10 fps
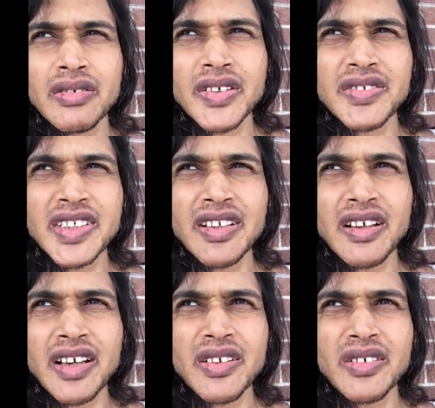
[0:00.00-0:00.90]

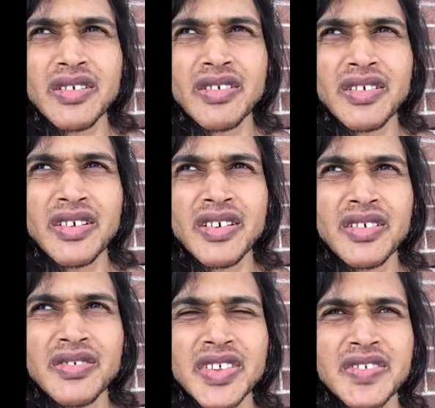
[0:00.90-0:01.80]
59 or
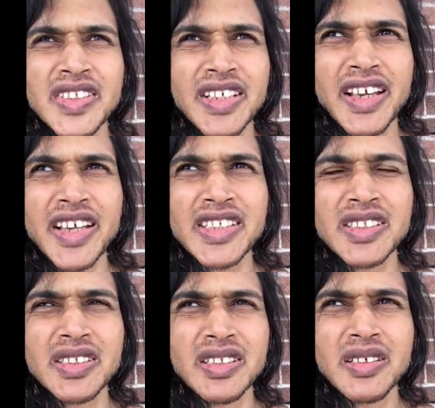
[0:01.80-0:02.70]

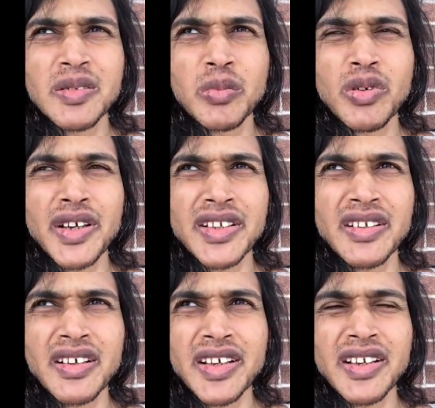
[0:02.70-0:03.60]
58.9,
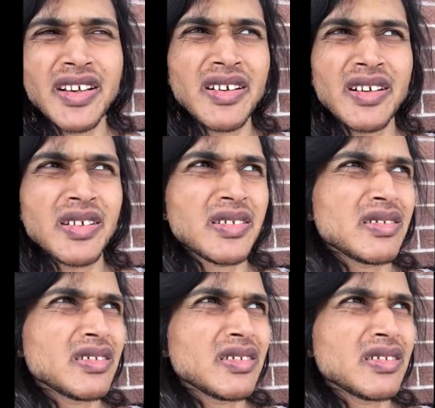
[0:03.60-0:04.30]
I don't know.